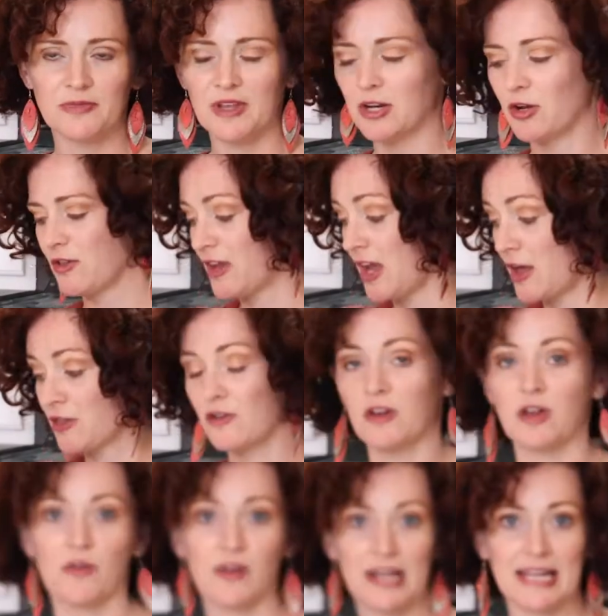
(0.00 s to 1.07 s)
and all the other
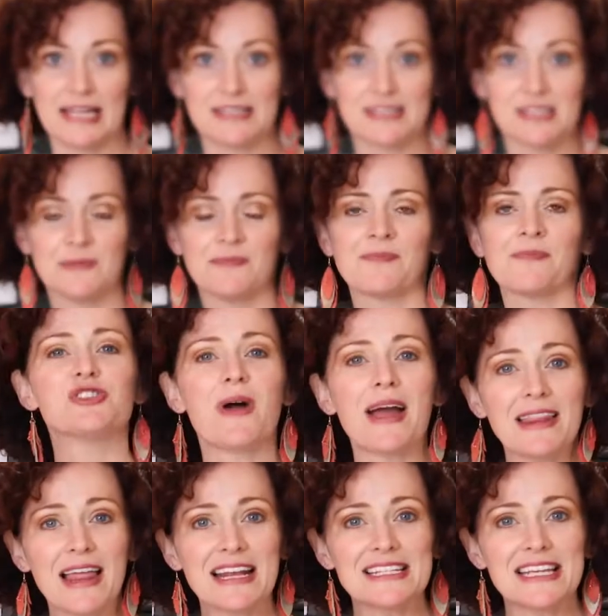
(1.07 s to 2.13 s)
ingredients. So
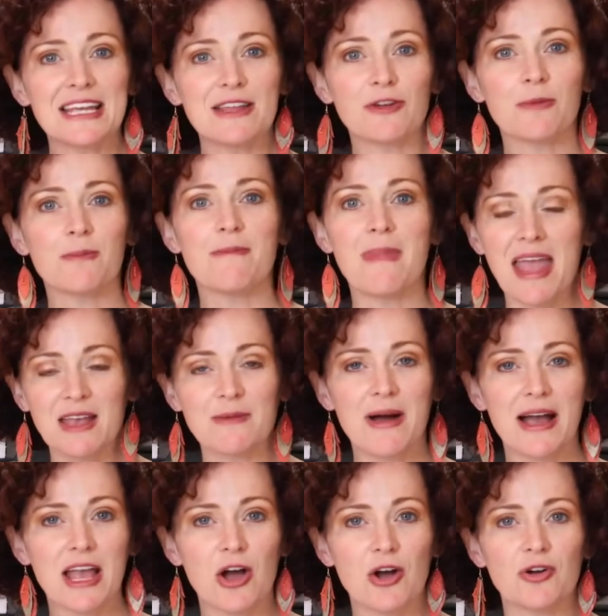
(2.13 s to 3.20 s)
I like to either make my